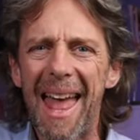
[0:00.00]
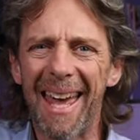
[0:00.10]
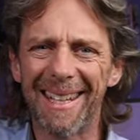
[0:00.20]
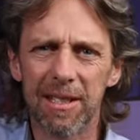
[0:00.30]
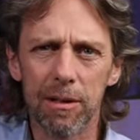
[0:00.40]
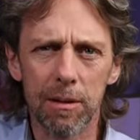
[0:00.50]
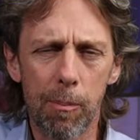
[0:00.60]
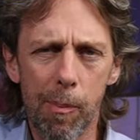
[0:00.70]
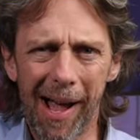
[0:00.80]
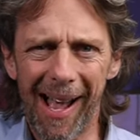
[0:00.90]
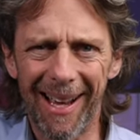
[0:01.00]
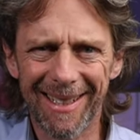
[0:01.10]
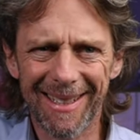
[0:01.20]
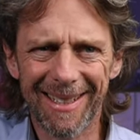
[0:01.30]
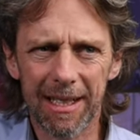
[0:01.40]

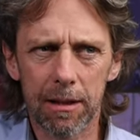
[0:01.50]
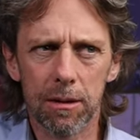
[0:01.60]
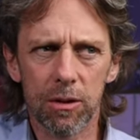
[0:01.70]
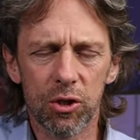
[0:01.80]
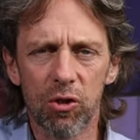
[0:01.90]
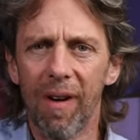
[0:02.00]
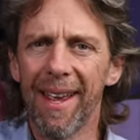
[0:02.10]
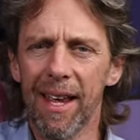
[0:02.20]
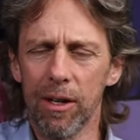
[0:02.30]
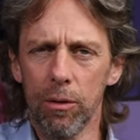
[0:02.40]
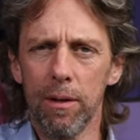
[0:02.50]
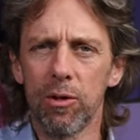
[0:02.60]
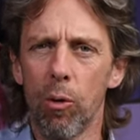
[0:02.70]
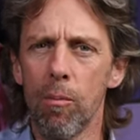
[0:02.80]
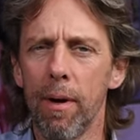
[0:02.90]
Hesselbach's triangle
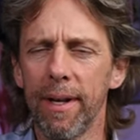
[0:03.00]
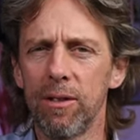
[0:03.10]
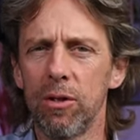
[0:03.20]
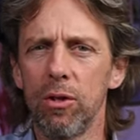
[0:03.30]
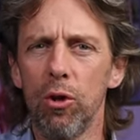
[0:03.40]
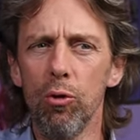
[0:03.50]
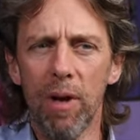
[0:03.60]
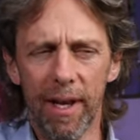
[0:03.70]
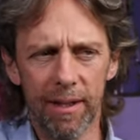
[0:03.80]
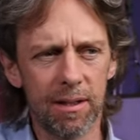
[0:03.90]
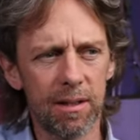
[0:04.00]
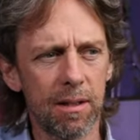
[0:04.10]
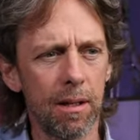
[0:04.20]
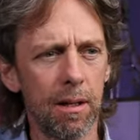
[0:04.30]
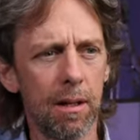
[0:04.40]
is on my to-do list.